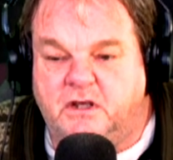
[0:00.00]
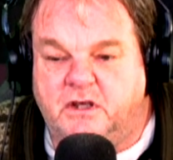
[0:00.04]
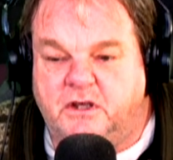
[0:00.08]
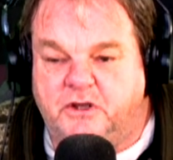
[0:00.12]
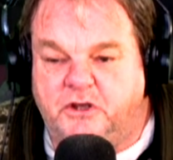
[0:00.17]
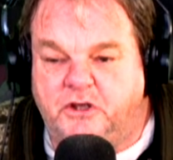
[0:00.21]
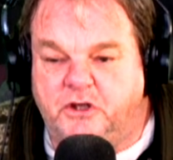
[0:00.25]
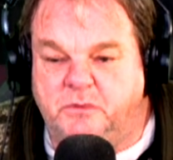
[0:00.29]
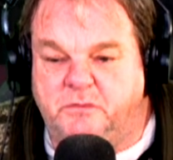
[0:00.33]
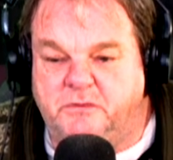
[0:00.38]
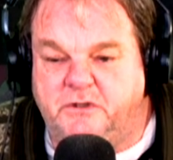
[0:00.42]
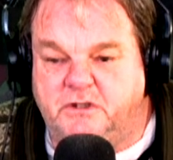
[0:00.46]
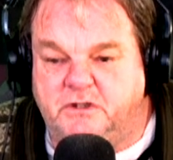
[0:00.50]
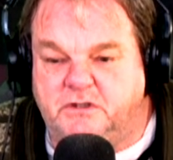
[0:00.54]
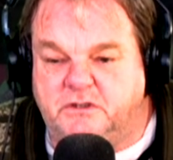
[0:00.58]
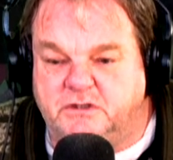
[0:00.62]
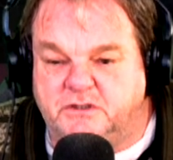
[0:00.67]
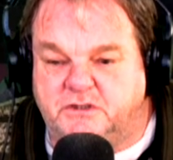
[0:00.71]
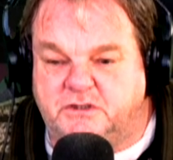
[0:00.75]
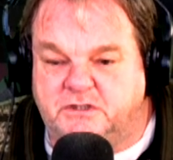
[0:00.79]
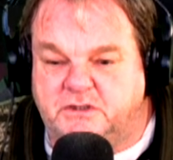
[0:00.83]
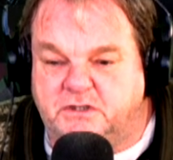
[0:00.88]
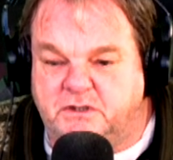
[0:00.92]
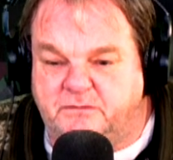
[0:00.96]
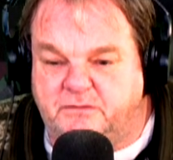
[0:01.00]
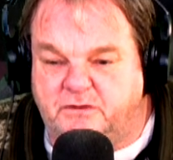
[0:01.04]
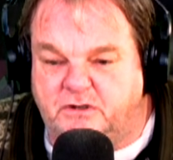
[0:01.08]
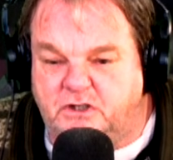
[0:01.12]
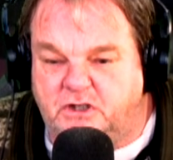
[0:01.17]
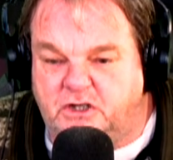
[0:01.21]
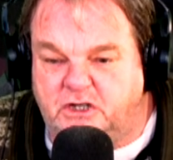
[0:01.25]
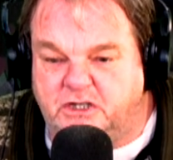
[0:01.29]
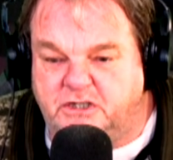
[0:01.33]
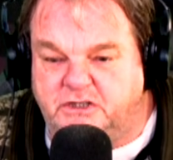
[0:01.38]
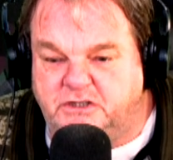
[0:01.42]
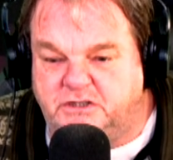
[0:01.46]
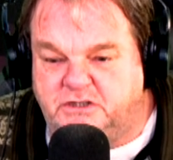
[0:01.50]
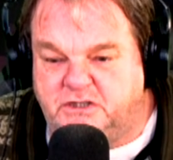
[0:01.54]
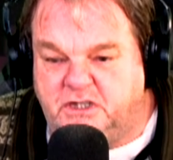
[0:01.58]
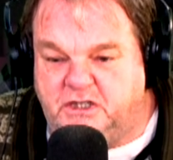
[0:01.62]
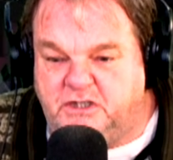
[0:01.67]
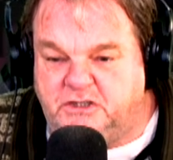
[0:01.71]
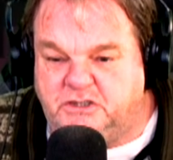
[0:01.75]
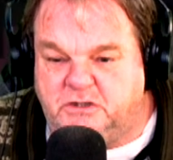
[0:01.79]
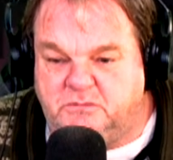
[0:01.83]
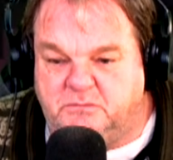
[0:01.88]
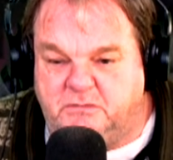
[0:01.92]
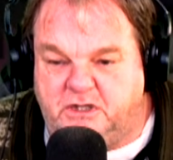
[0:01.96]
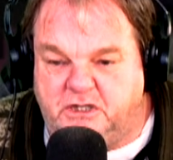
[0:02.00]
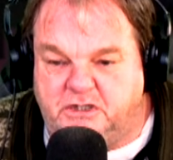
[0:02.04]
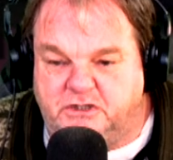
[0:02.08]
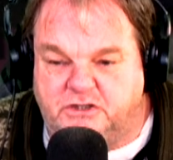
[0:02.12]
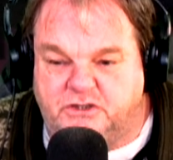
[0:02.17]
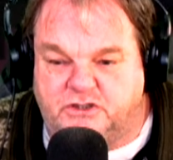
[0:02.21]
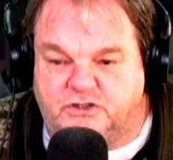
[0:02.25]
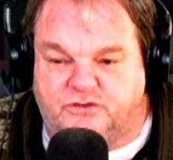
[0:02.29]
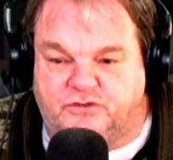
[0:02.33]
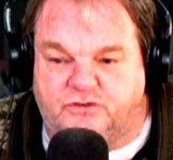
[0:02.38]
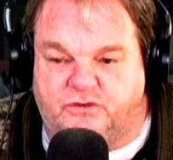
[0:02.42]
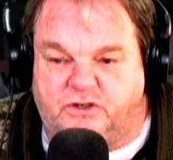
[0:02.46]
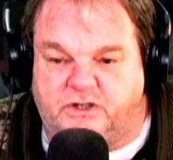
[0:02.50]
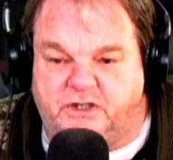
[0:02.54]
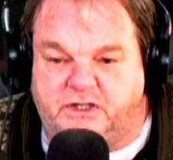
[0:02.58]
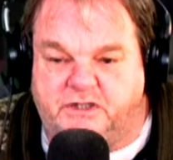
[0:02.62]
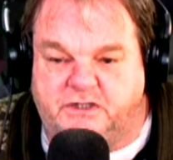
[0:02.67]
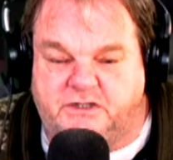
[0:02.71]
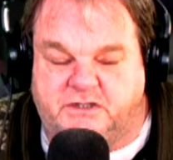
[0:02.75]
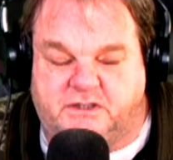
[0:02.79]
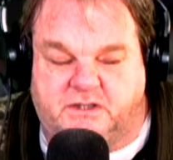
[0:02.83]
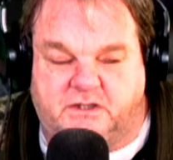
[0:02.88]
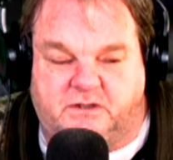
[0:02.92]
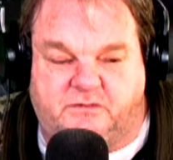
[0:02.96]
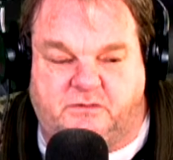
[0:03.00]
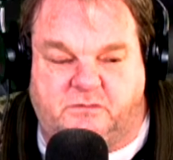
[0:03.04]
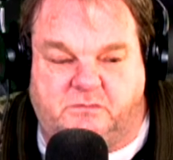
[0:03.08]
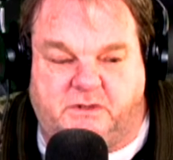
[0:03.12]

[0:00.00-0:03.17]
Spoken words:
human civilization may destroy itself.